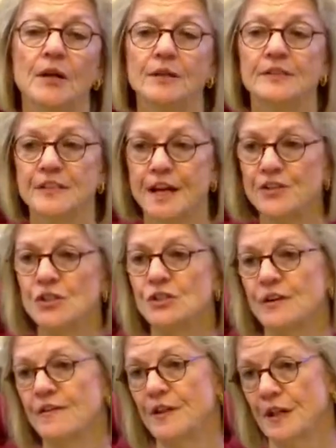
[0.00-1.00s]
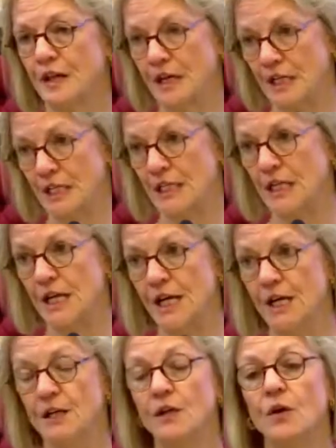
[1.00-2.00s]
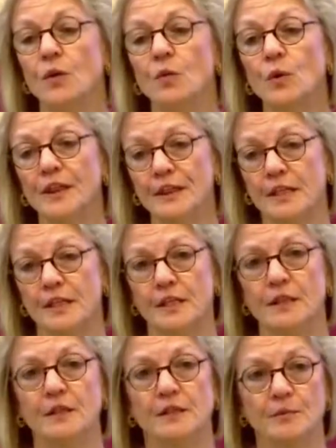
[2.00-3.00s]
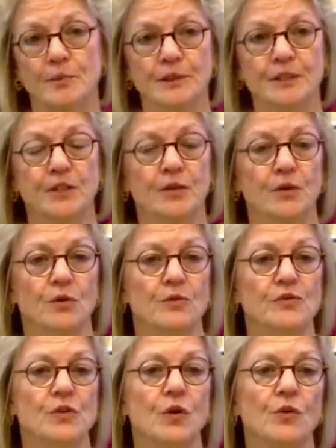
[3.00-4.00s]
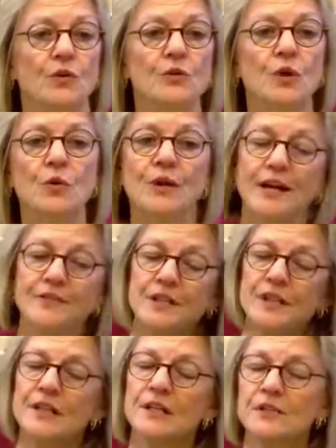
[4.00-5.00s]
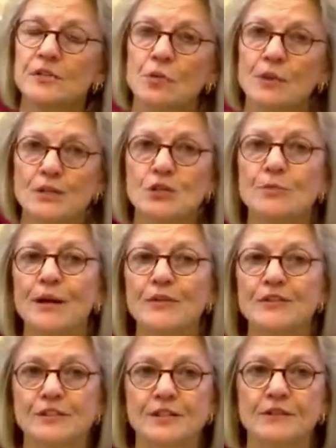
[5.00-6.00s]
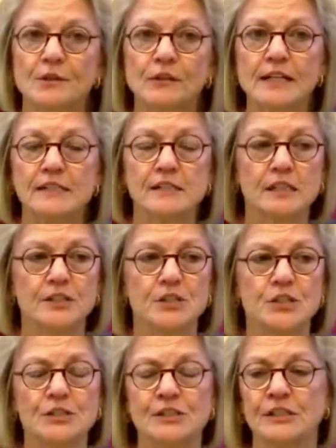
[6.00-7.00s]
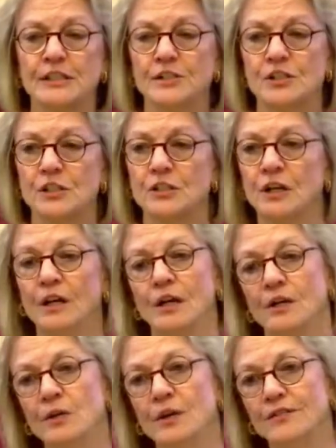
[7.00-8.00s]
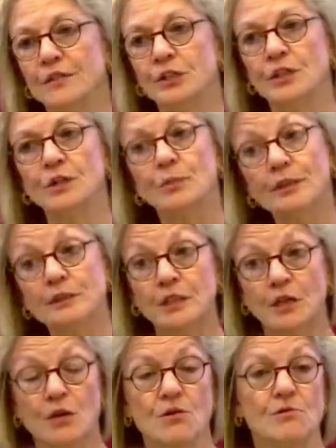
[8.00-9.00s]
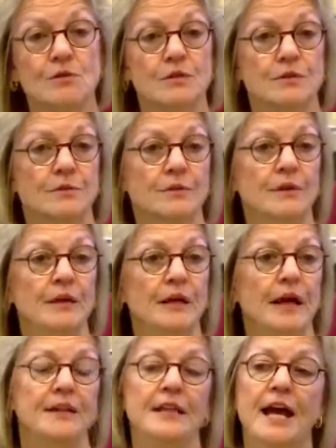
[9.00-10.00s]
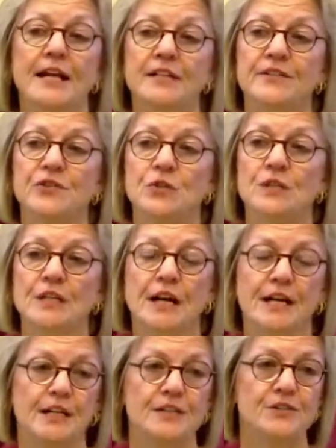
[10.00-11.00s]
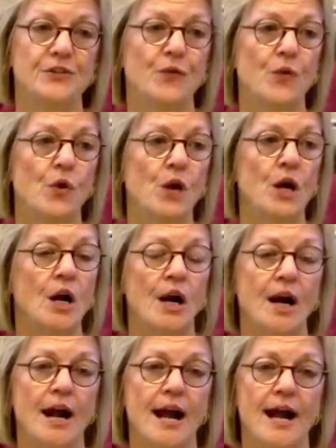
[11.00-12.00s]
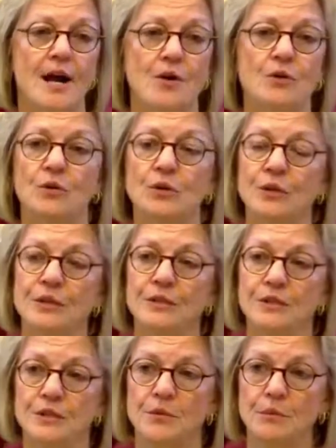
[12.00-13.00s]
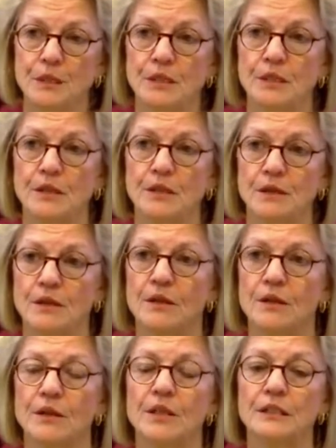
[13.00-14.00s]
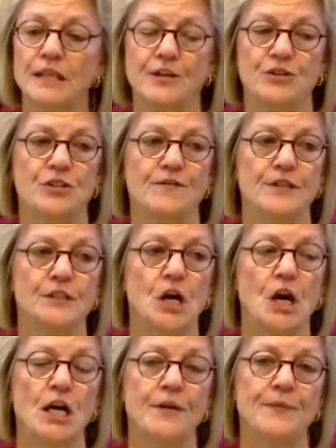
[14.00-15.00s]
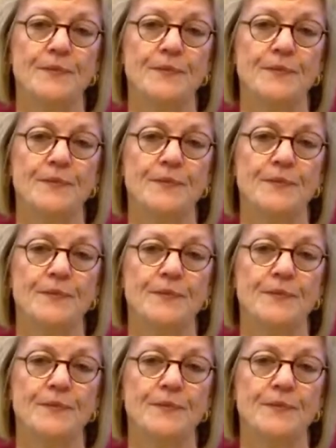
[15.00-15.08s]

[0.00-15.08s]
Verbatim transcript: sections of the ADA within the building code. So you don't have to think so much about the civil rights legislation, you have to look at the building code. And that gives you the guidance for how to meet the letters of the law.